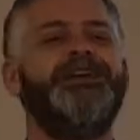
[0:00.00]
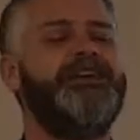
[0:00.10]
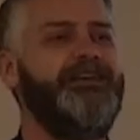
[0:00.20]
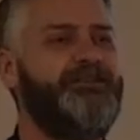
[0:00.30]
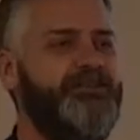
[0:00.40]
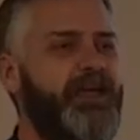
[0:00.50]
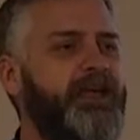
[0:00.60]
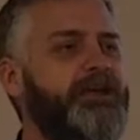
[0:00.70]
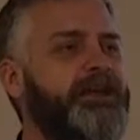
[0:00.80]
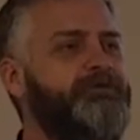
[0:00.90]
He's
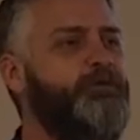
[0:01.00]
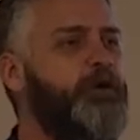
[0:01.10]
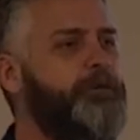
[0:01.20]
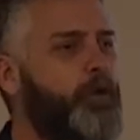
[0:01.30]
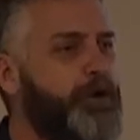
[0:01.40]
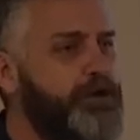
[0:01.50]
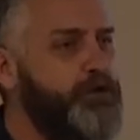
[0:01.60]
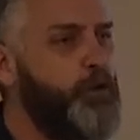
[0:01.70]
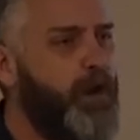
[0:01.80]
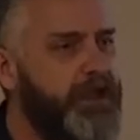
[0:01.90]
saying, if one morning
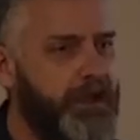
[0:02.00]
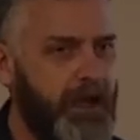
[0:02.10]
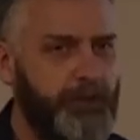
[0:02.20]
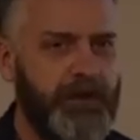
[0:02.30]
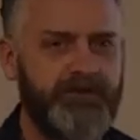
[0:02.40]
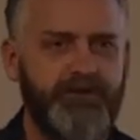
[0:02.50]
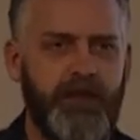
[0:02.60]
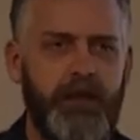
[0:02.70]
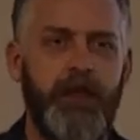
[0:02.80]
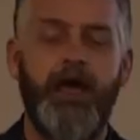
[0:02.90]
you wake up and
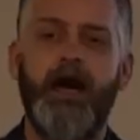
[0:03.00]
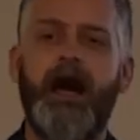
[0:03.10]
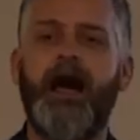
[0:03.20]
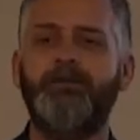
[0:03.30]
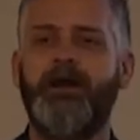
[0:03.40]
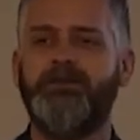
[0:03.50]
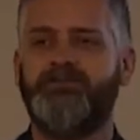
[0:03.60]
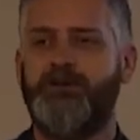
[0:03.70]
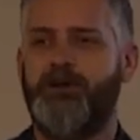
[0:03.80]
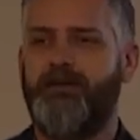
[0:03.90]
say, I'm not
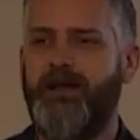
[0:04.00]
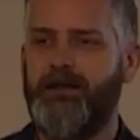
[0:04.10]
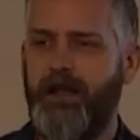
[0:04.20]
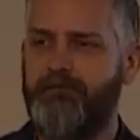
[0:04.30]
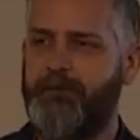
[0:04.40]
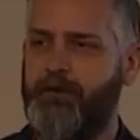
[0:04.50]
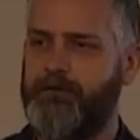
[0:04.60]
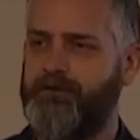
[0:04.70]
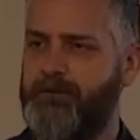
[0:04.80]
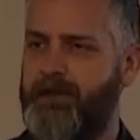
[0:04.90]
sure if I love the
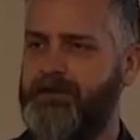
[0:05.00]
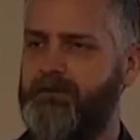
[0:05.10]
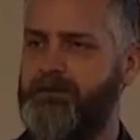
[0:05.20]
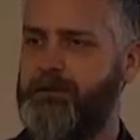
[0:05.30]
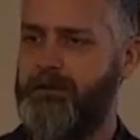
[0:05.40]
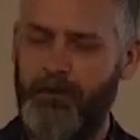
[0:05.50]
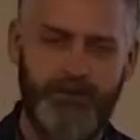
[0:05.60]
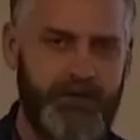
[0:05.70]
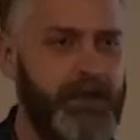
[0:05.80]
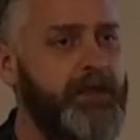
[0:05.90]
person in bed with
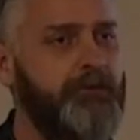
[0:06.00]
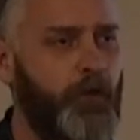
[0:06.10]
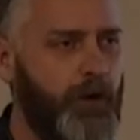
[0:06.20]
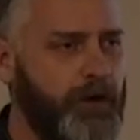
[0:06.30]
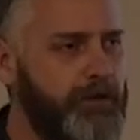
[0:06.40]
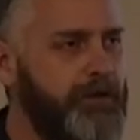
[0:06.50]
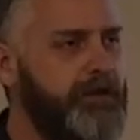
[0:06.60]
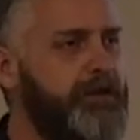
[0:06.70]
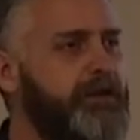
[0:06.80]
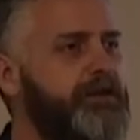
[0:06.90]
me anymore,
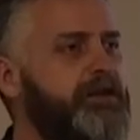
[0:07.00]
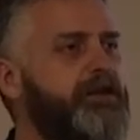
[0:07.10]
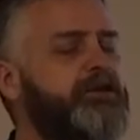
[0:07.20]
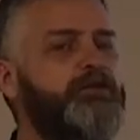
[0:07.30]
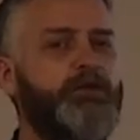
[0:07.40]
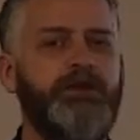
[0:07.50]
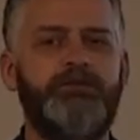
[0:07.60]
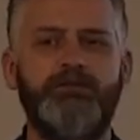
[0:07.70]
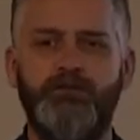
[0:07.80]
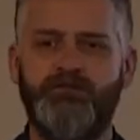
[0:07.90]
here's a
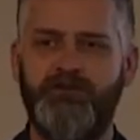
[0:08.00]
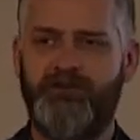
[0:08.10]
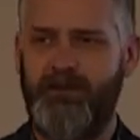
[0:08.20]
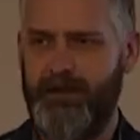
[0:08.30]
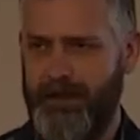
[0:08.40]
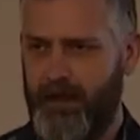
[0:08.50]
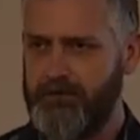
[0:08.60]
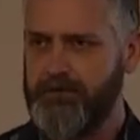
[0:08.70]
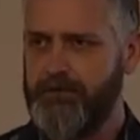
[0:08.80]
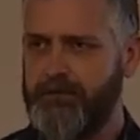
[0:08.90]
reason you should stick it out.
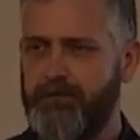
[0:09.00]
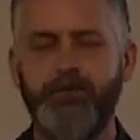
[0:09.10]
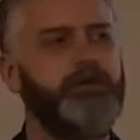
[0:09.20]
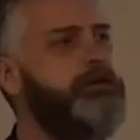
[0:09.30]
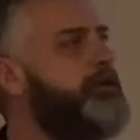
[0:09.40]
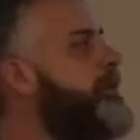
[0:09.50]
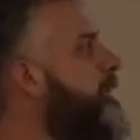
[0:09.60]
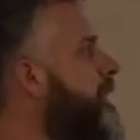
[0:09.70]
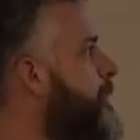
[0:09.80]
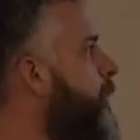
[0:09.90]

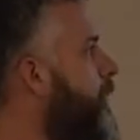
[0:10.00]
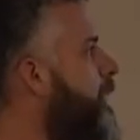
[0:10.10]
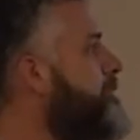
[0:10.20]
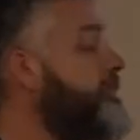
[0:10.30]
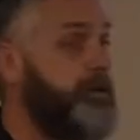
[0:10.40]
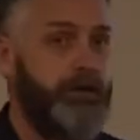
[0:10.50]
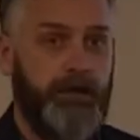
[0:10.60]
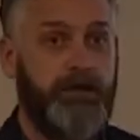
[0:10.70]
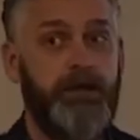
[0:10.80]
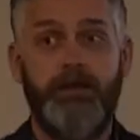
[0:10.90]
Number one,
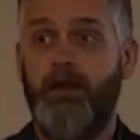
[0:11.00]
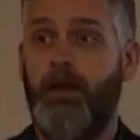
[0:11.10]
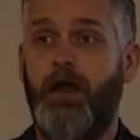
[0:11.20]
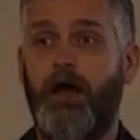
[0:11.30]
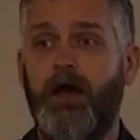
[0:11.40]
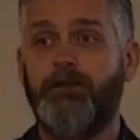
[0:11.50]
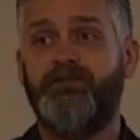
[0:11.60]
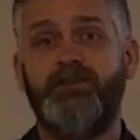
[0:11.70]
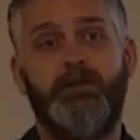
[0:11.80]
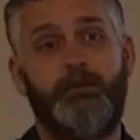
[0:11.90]
again,
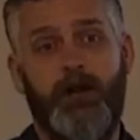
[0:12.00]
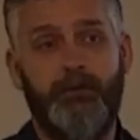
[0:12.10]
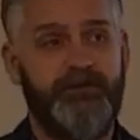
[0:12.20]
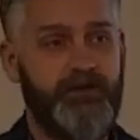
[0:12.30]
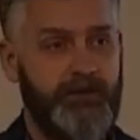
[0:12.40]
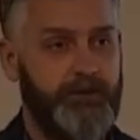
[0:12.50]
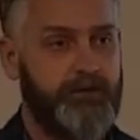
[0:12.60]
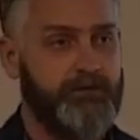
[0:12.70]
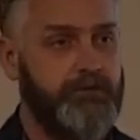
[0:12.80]
honesty and promise keeping.